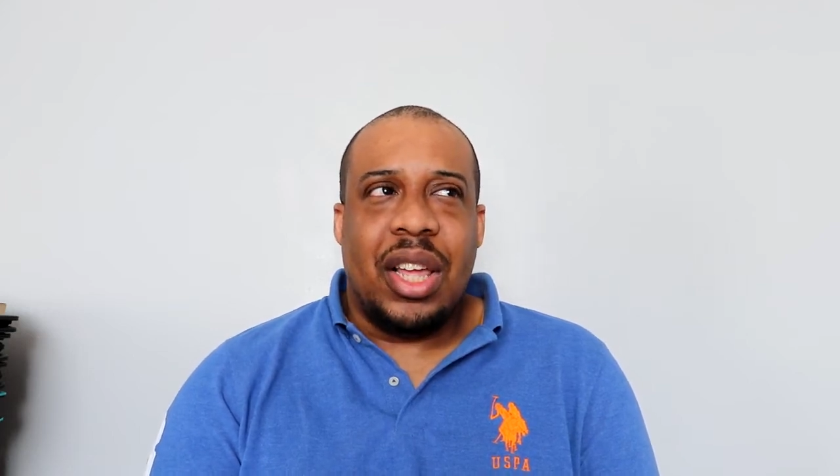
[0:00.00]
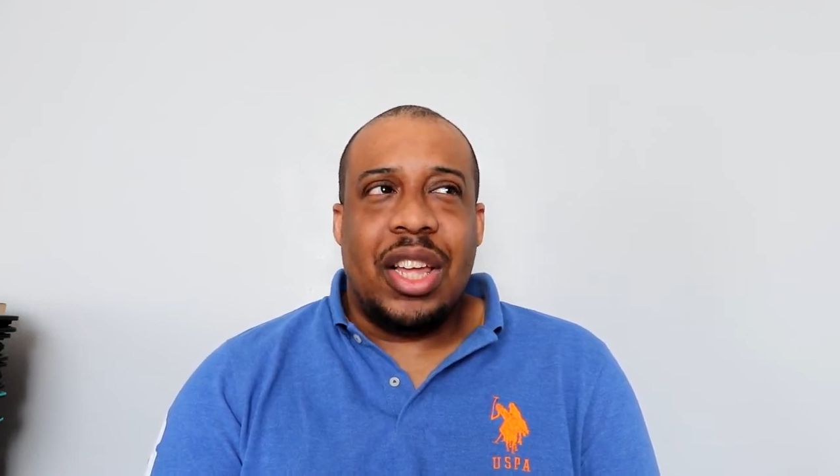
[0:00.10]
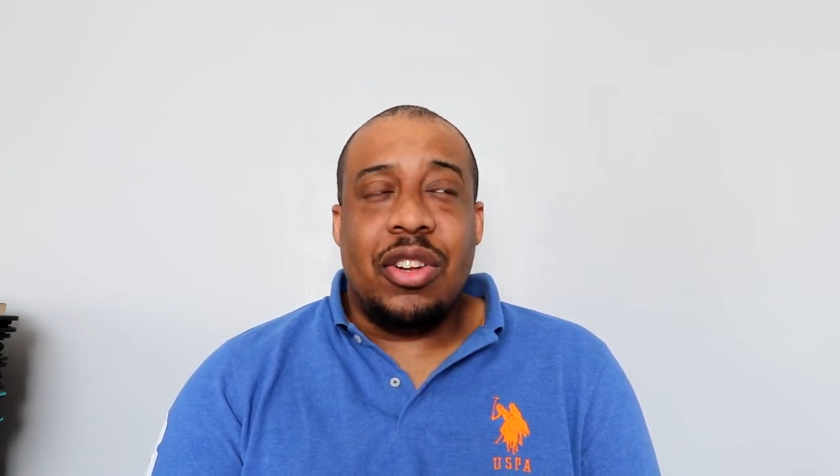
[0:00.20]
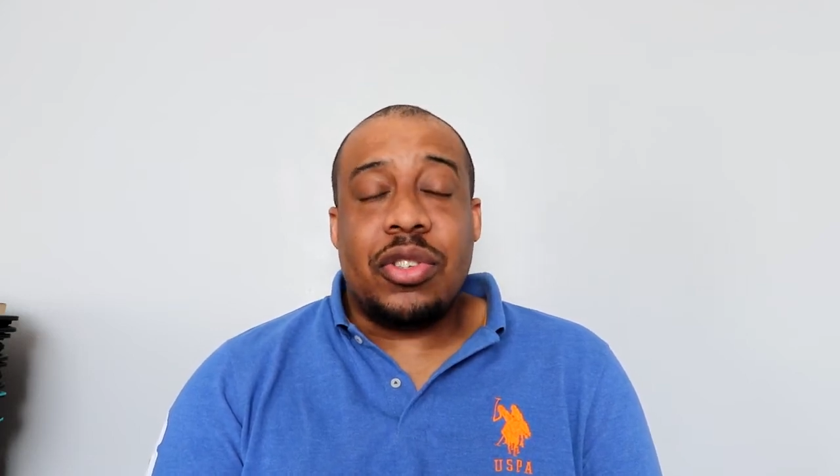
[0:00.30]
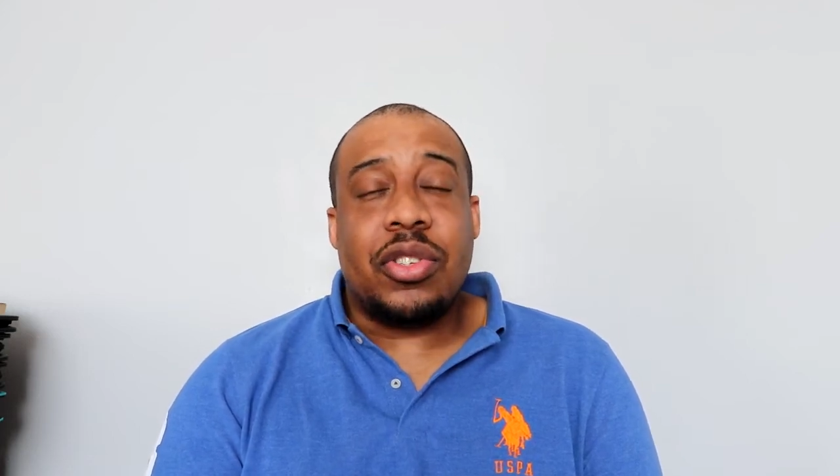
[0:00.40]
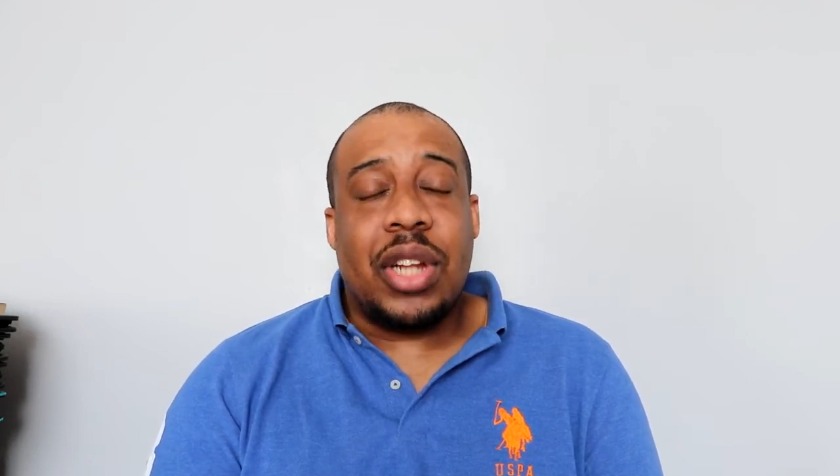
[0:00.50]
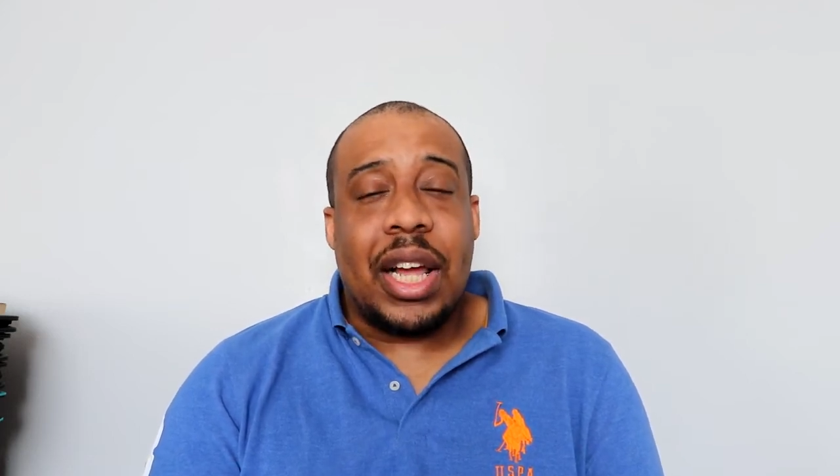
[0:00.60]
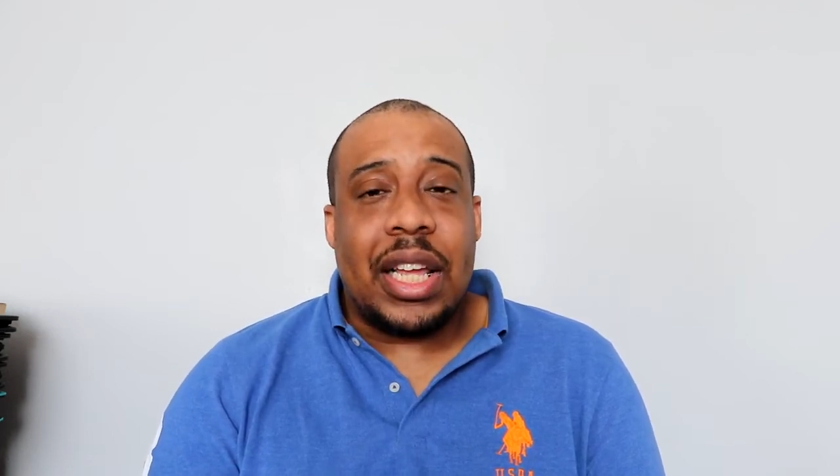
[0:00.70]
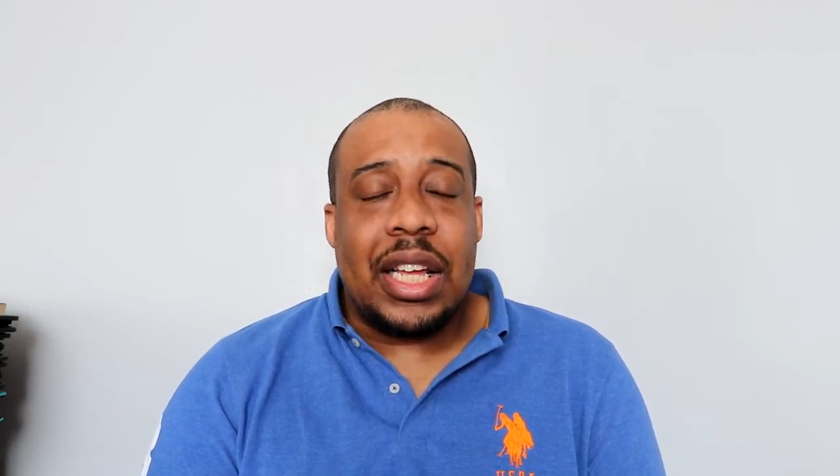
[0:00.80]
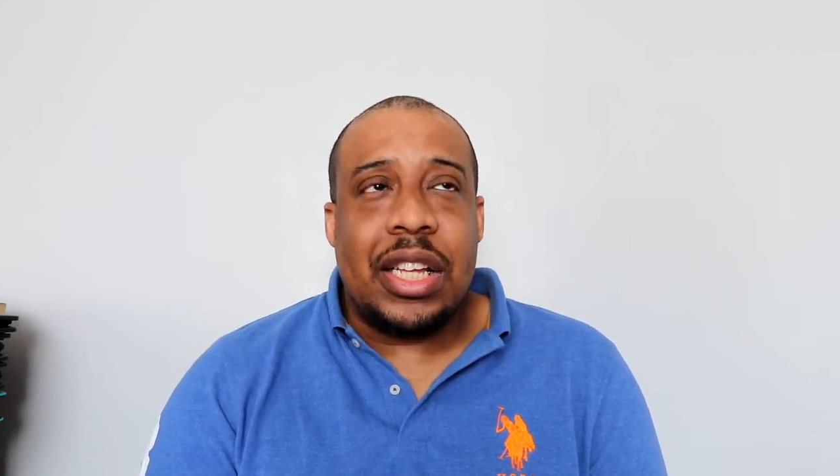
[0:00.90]
he looks
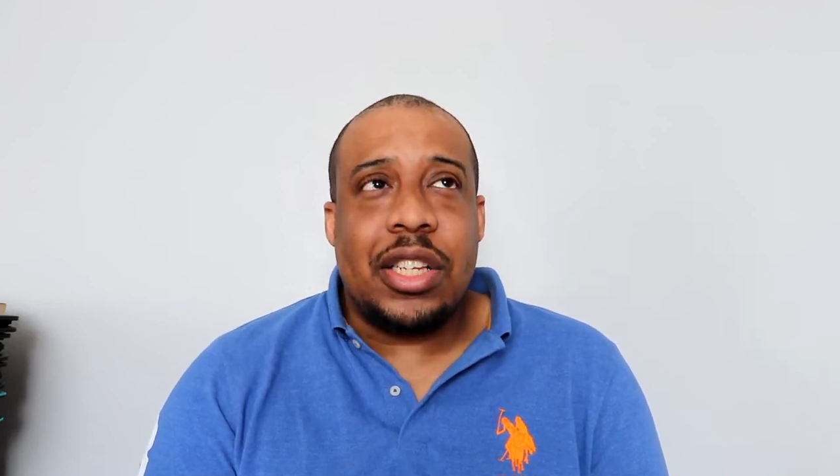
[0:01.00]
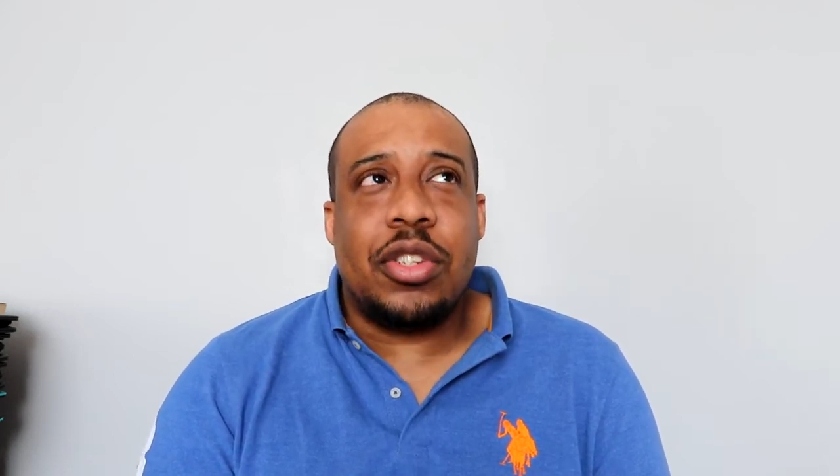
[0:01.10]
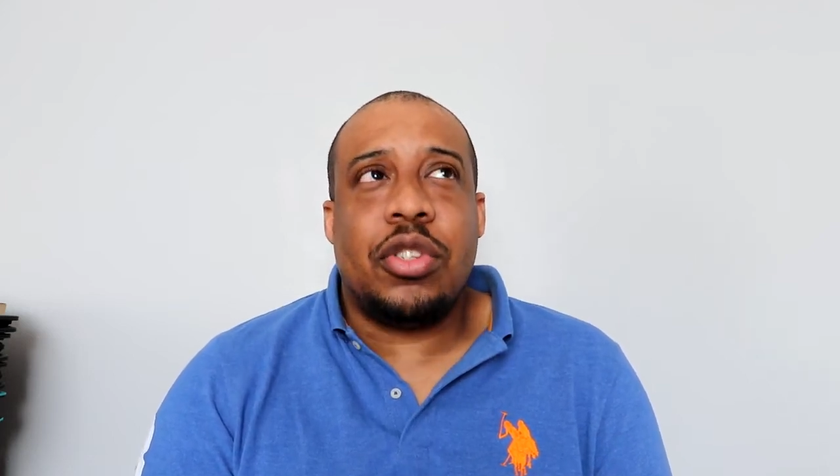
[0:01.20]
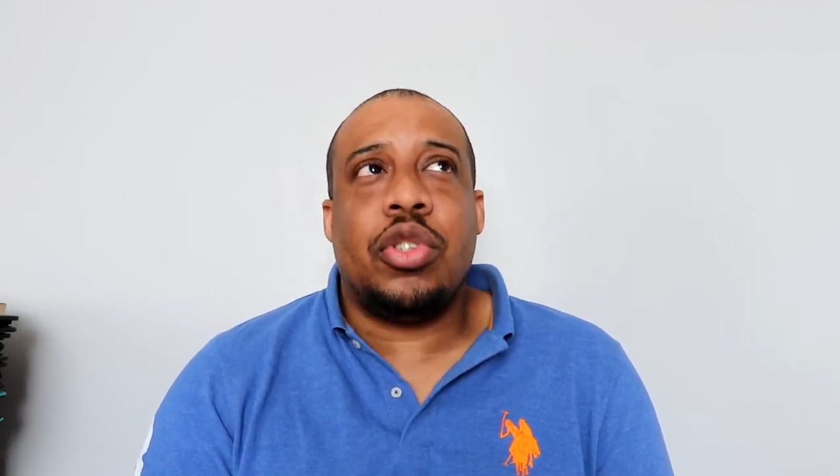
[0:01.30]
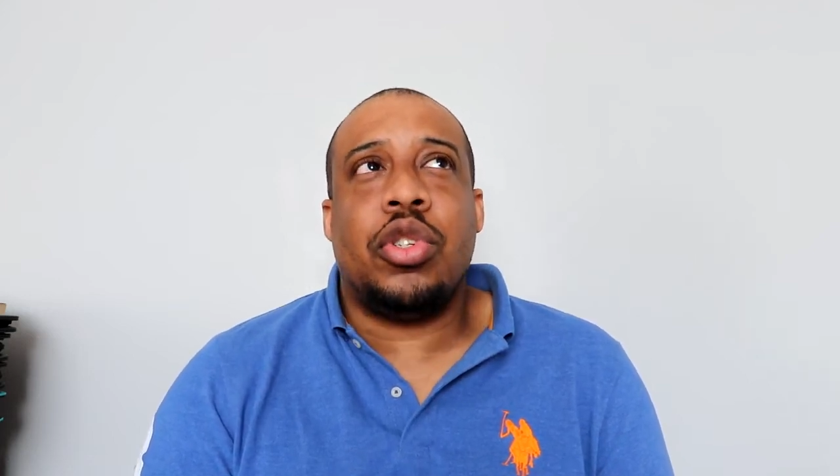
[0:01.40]
like he's